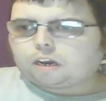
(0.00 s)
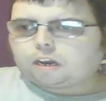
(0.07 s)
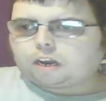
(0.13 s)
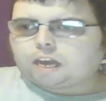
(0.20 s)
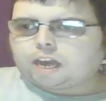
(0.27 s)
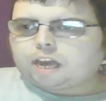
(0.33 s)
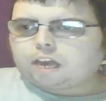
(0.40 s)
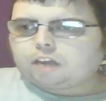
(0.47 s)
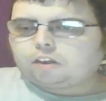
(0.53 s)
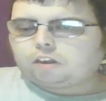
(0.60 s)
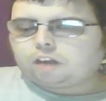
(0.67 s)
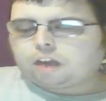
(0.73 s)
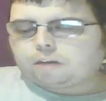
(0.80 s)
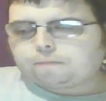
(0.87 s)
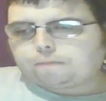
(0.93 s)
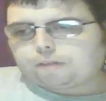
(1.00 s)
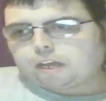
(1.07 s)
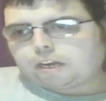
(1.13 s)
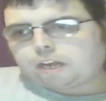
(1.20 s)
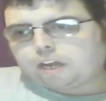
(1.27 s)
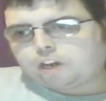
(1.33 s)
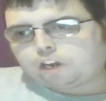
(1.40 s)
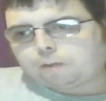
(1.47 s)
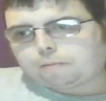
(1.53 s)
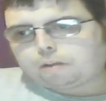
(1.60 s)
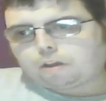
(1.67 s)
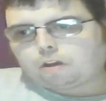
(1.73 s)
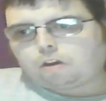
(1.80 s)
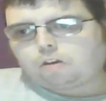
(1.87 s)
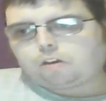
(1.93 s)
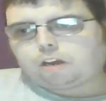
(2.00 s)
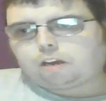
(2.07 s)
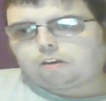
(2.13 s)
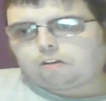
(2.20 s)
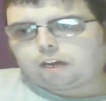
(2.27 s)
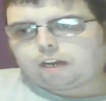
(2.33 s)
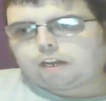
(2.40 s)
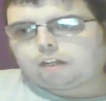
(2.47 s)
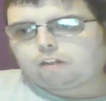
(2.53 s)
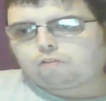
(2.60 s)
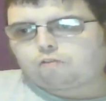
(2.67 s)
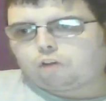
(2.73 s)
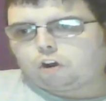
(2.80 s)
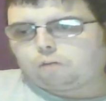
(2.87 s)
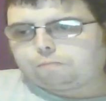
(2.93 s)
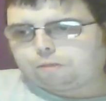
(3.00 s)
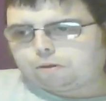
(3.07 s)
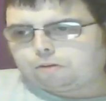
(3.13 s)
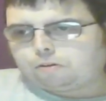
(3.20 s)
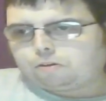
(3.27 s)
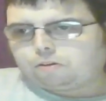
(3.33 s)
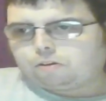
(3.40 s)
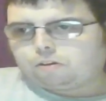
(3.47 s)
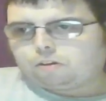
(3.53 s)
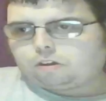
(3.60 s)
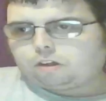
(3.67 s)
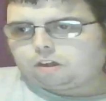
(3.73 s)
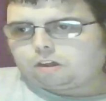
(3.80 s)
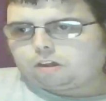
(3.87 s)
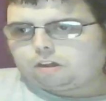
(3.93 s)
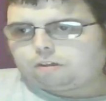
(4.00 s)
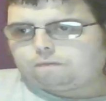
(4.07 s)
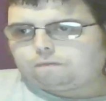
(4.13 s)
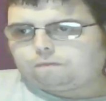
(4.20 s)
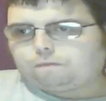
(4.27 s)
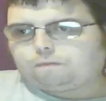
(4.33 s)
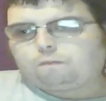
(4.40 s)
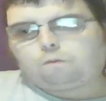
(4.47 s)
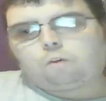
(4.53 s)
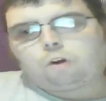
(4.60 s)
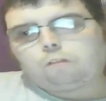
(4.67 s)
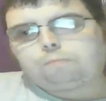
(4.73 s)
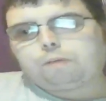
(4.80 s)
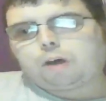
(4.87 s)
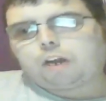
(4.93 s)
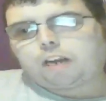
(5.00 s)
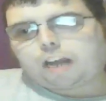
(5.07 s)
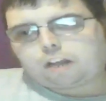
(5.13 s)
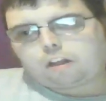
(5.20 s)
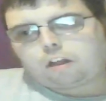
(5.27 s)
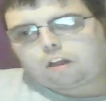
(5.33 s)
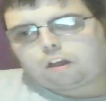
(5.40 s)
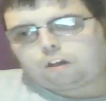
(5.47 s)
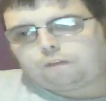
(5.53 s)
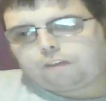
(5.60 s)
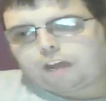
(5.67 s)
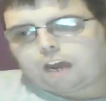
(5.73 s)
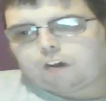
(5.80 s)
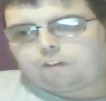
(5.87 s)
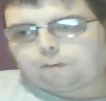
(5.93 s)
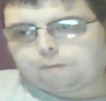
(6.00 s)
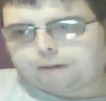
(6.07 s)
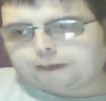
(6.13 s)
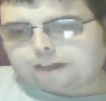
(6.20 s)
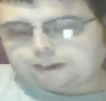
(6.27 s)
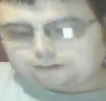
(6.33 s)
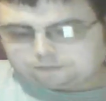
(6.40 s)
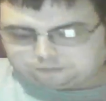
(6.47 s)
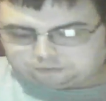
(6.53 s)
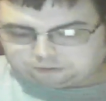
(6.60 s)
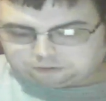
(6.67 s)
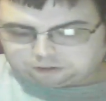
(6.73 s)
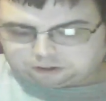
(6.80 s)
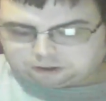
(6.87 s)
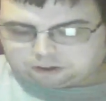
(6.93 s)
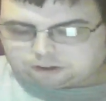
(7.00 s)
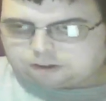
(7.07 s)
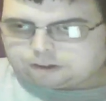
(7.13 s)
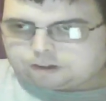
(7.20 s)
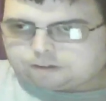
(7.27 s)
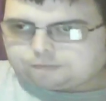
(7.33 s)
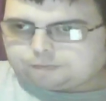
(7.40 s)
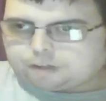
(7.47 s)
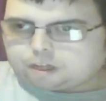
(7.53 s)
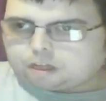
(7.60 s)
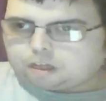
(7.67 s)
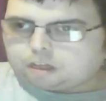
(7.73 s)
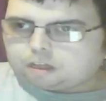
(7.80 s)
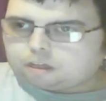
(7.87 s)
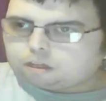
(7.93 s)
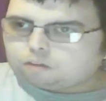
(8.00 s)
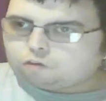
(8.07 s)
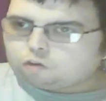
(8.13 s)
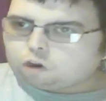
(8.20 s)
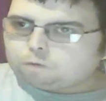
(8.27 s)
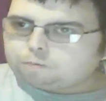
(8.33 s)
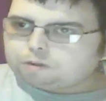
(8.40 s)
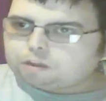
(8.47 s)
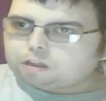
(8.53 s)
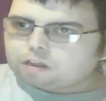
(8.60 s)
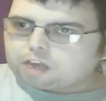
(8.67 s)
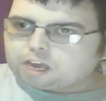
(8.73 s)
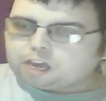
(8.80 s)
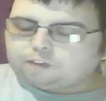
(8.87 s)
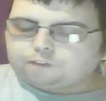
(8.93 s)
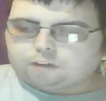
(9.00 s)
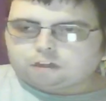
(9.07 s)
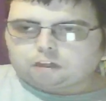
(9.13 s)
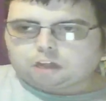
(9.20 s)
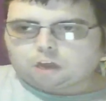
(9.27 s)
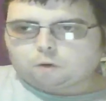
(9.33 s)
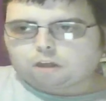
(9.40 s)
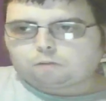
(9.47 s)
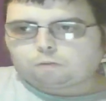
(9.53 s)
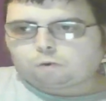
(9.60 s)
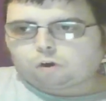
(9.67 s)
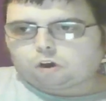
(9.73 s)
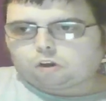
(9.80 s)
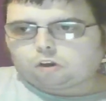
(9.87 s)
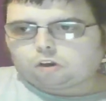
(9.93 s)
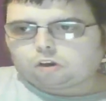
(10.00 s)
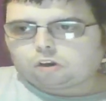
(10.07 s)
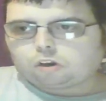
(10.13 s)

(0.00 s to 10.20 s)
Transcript: Eat, yep in each episode and look at a trope. One per letter of the alphabet. This is trope C for series one.